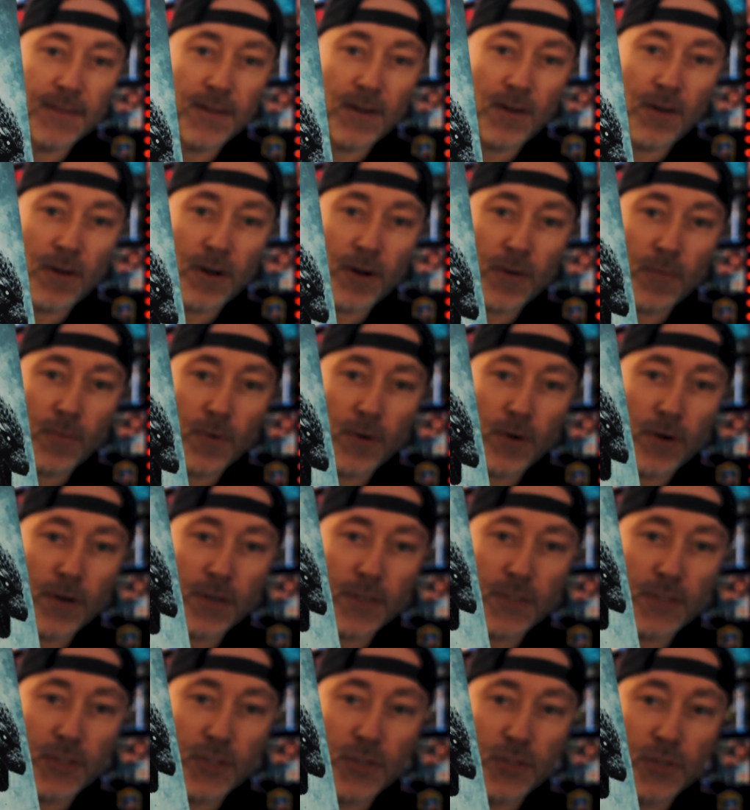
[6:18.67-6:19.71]
Artwork,
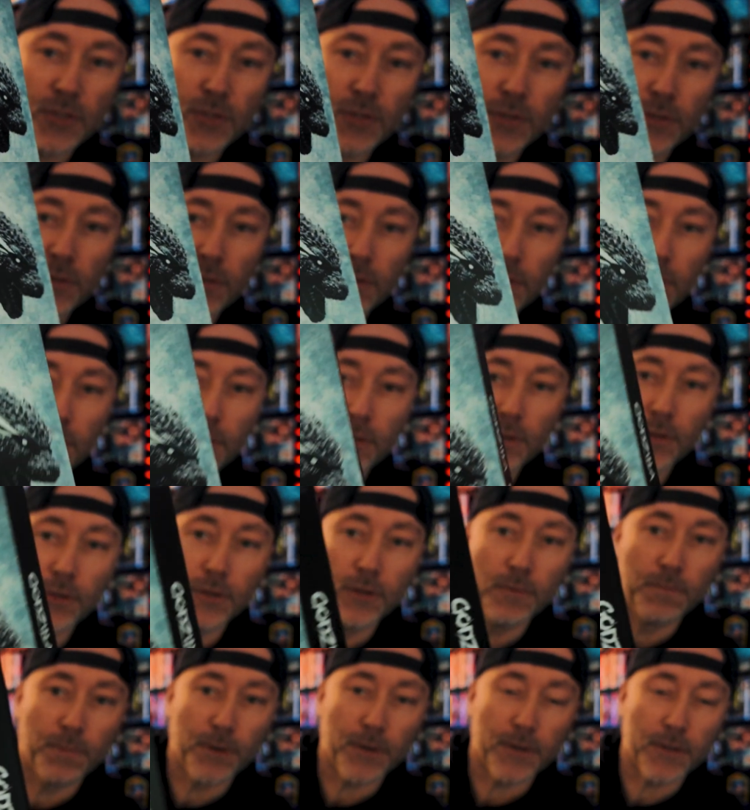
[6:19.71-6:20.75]

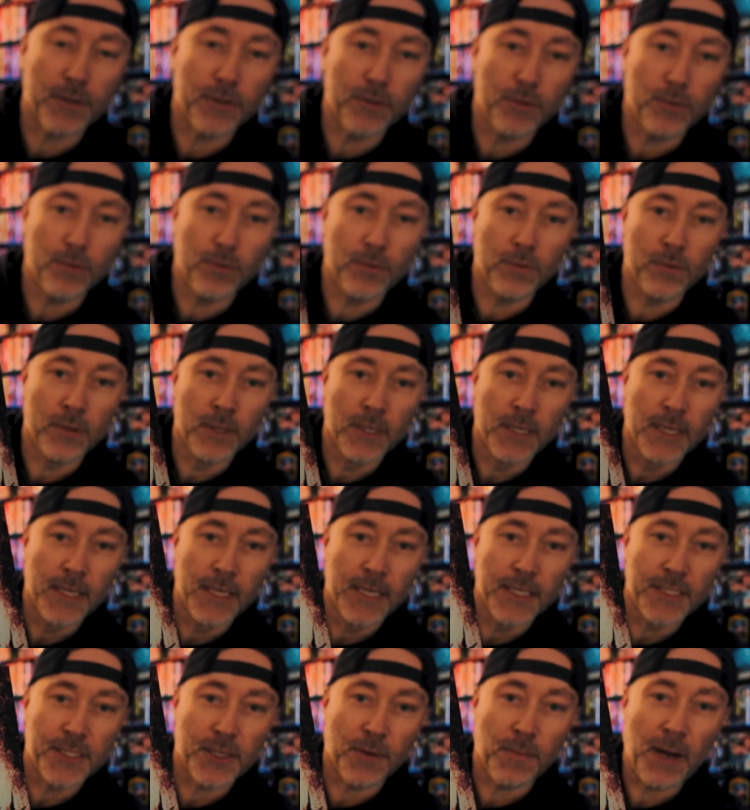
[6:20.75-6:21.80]
super cool.
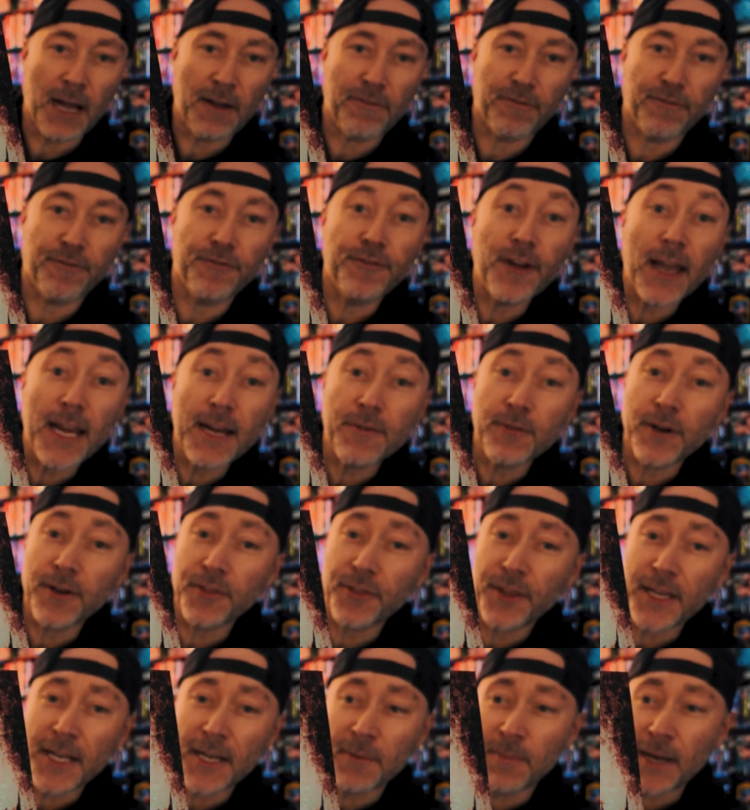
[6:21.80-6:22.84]
So my favorite
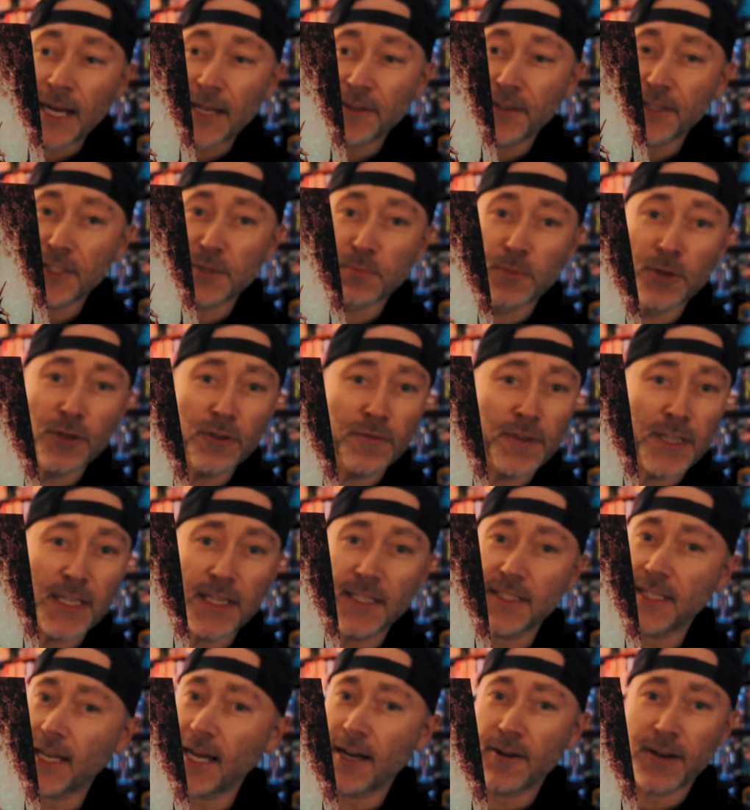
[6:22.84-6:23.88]
thing about this movie
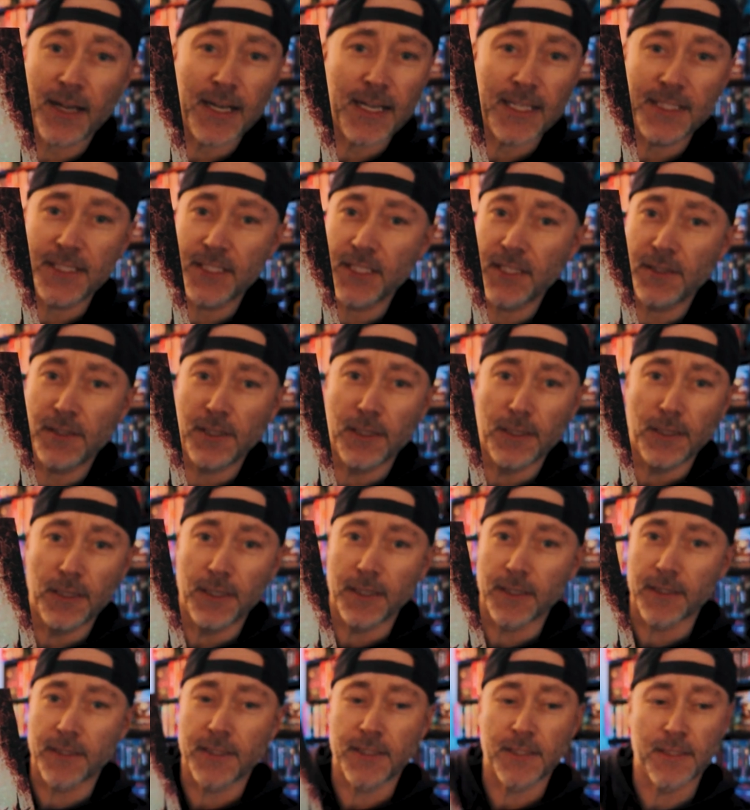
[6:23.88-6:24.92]
is how Godzilla
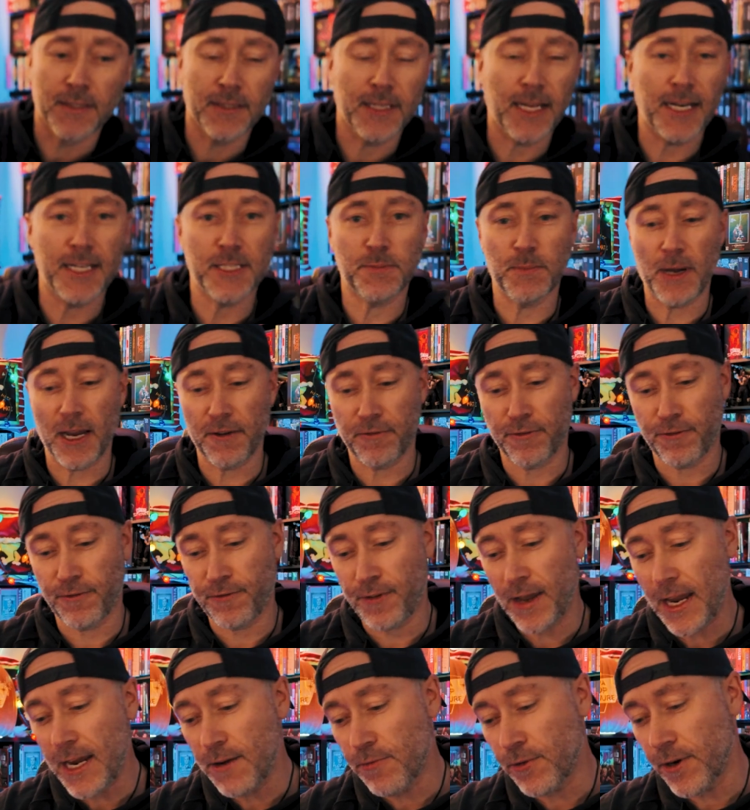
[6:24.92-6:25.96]
looks. That is my
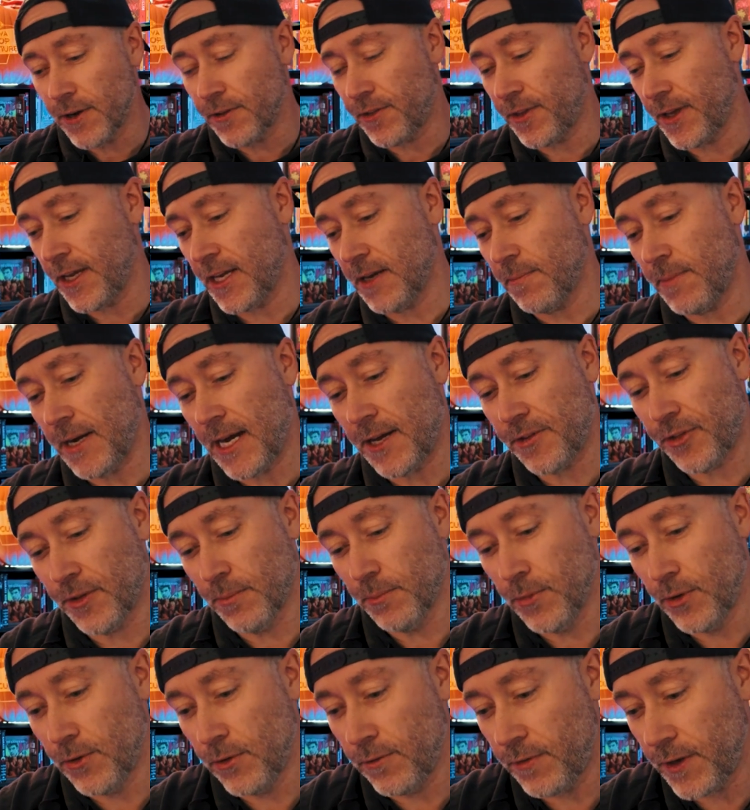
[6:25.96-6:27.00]
favorite thing about the
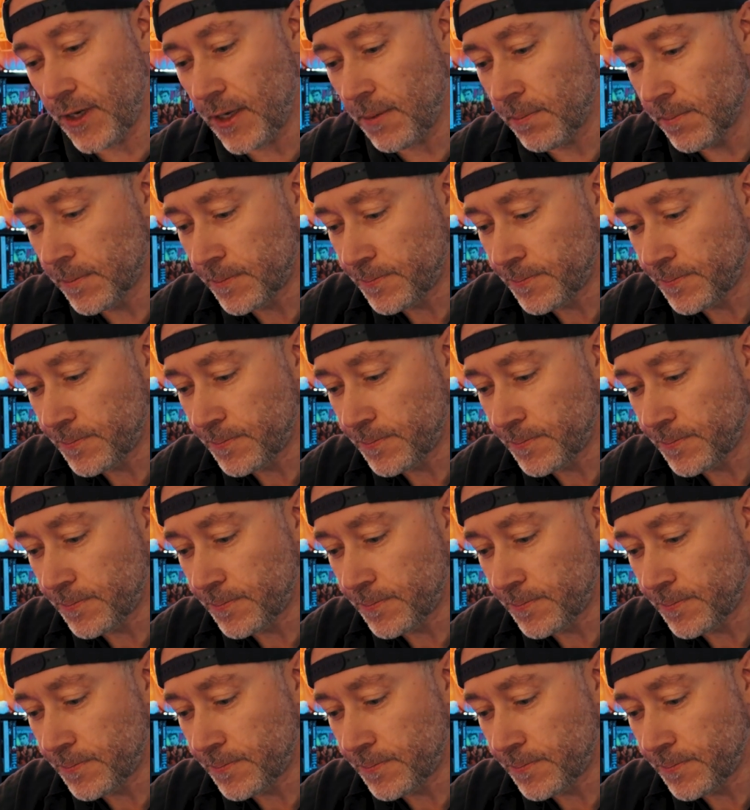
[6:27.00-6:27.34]
movie.